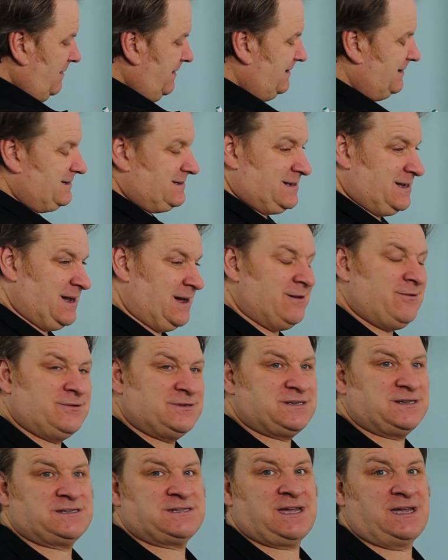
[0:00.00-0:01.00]
How long
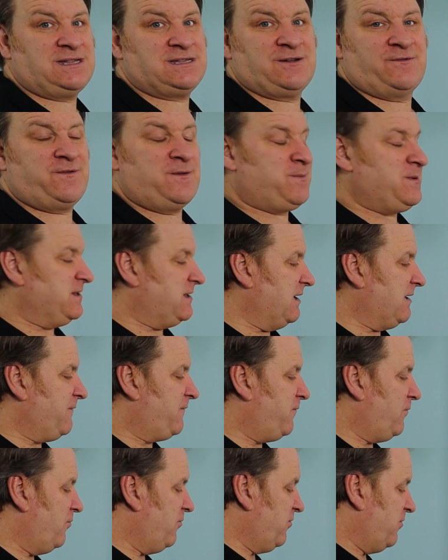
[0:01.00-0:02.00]
does it take to flip and dig a
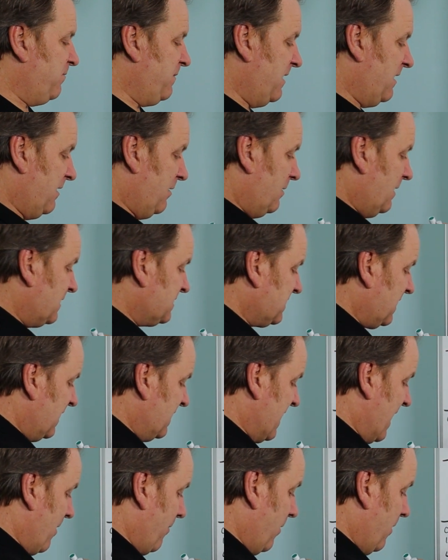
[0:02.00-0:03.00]
400 mil hole? Let's say
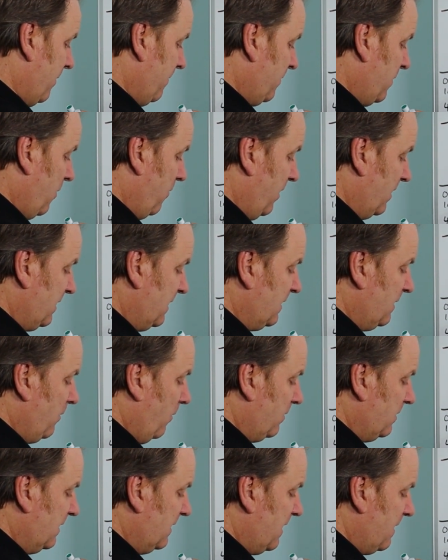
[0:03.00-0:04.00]
an hour. All right,
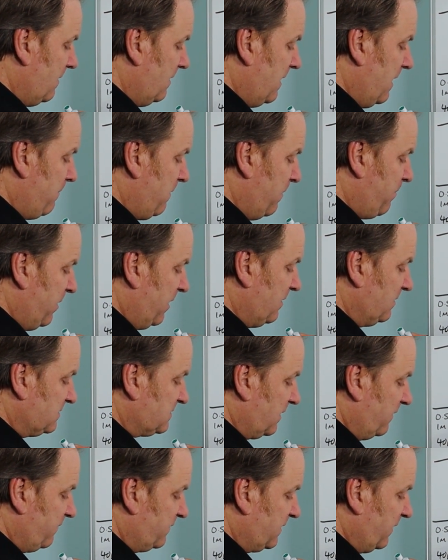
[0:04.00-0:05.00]
look, let me be
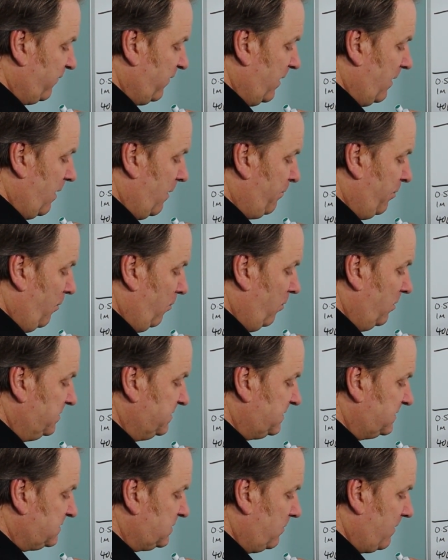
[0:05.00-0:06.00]
conservative here. I'll put one
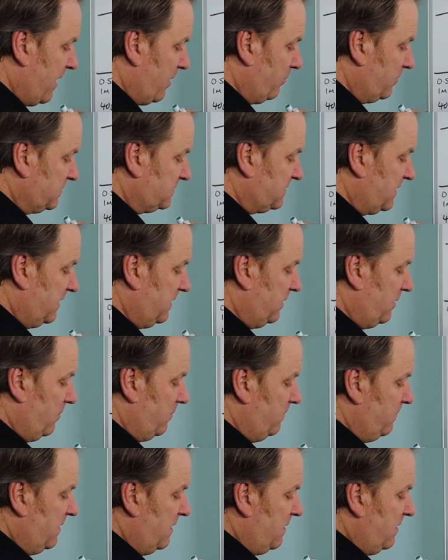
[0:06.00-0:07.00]
to two hours. There you
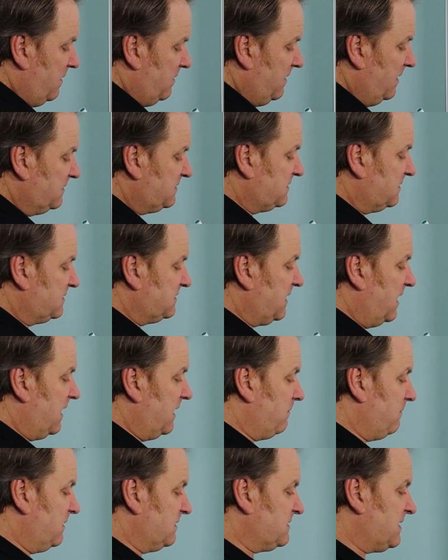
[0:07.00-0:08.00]
go. That's the
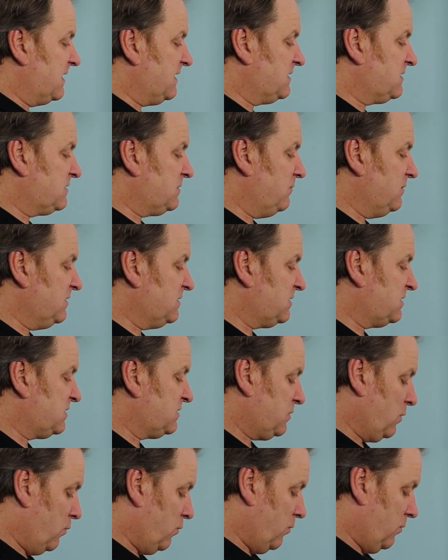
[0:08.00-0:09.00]
time it takes to
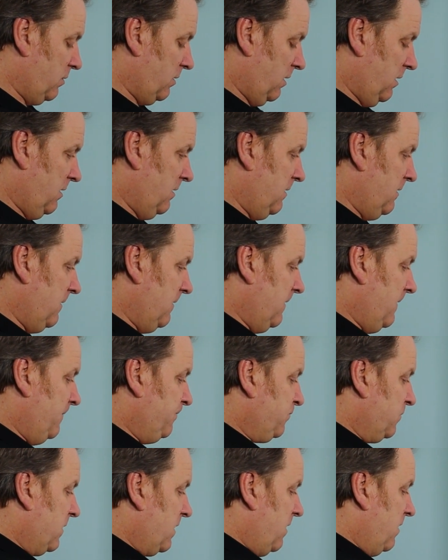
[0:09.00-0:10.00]
install
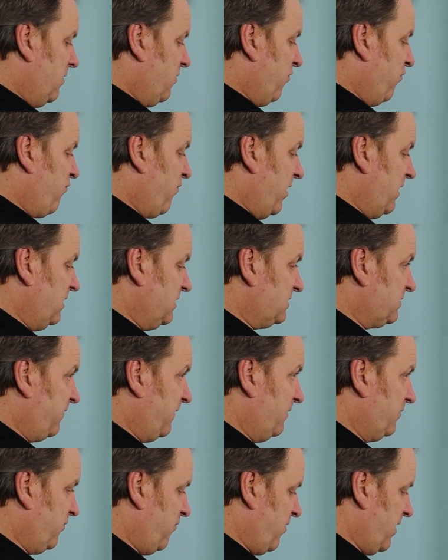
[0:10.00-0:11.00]
drainage
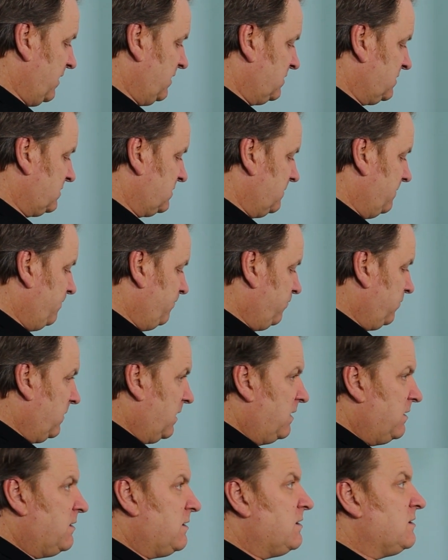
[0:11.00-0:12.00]
field crates.
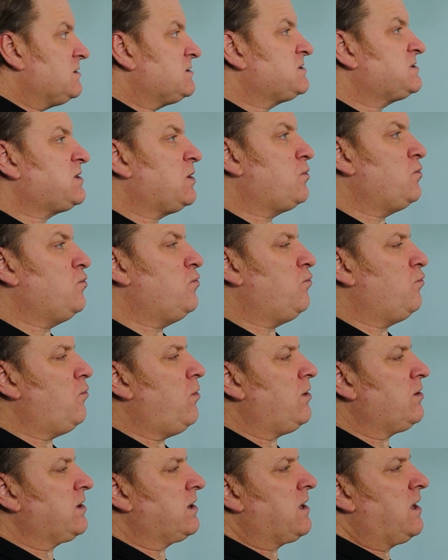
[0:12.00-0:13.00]
So
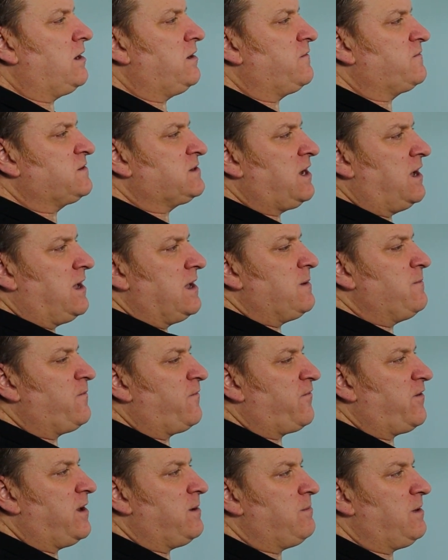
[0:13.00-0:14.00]
what kind of time
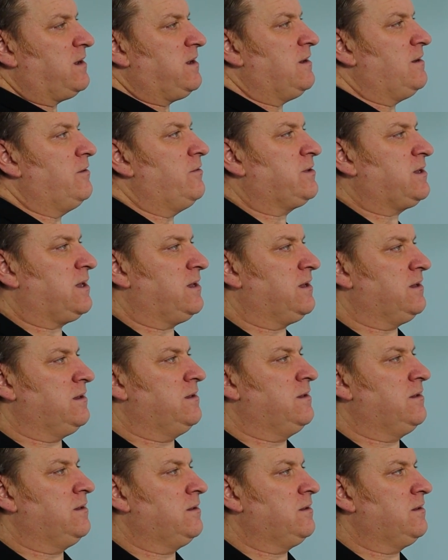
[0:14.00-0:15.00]
frame are you looking